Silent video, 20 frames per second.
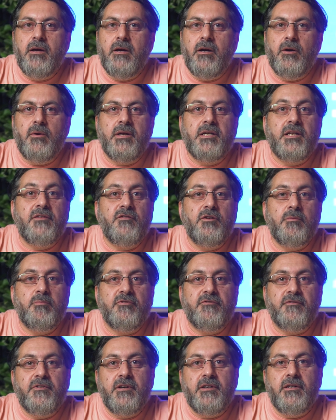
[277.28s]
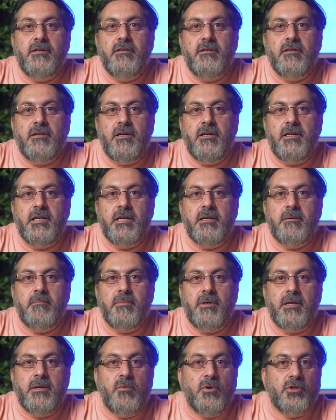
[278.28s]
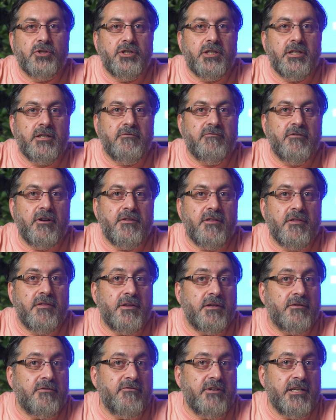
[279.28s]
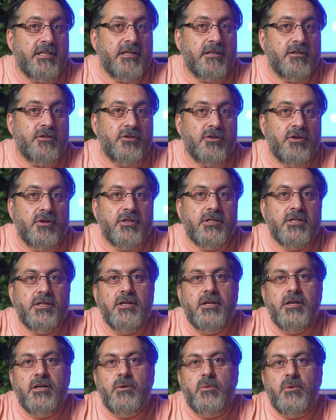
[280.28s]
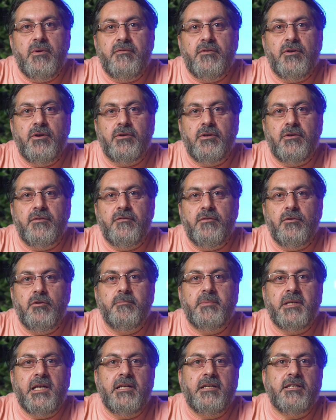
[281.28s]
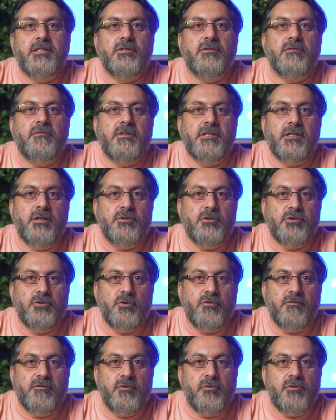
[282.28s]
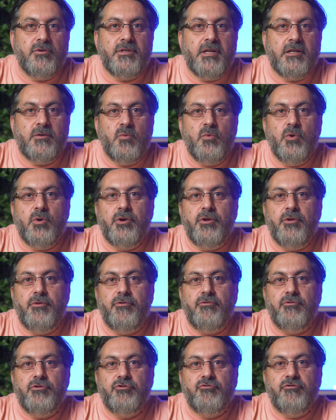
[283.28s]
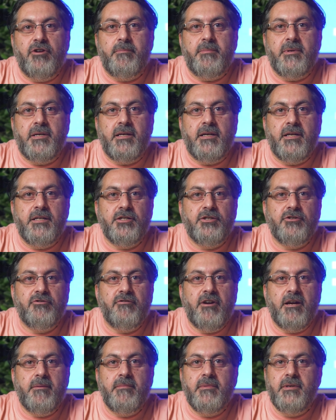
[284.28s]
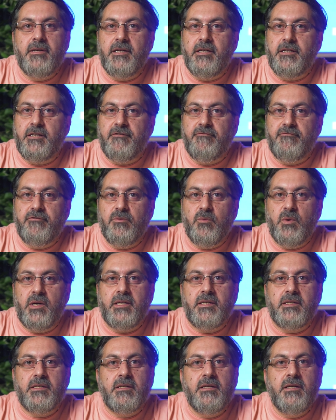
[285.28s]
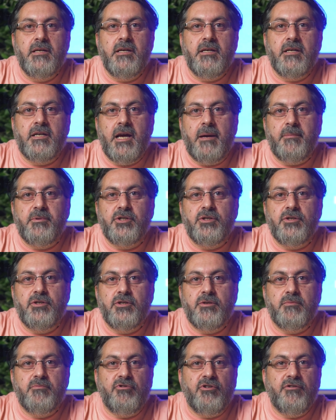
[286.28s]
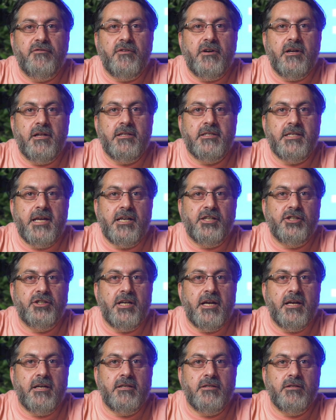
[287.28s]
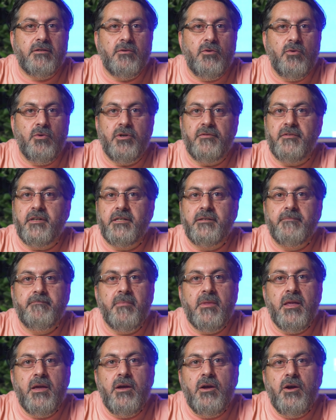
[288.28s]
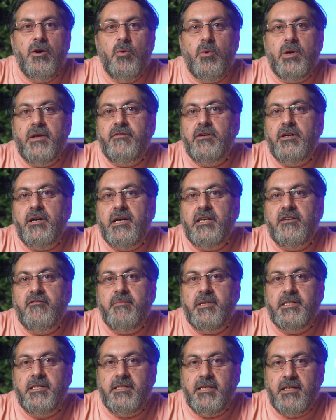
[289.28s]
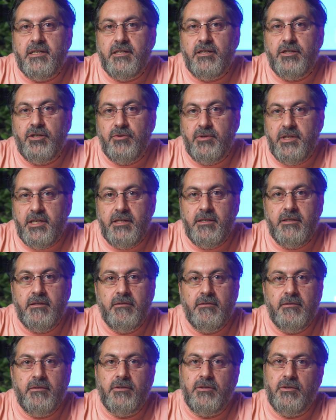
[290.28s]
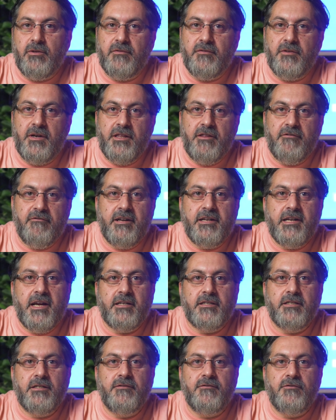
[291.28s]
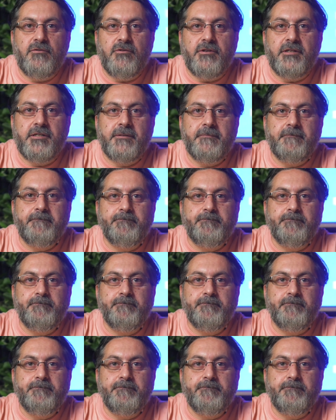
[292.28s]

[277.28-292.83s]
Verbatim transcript: Oh, and if you prefer learning by watching rather than reading docs, we've got a full playlist of video tutorials that walk you through scraping Instagram in different ways captions, profiles, hashtags, all of it. Whatever kind of metadata you need, you'll find the right actor for it.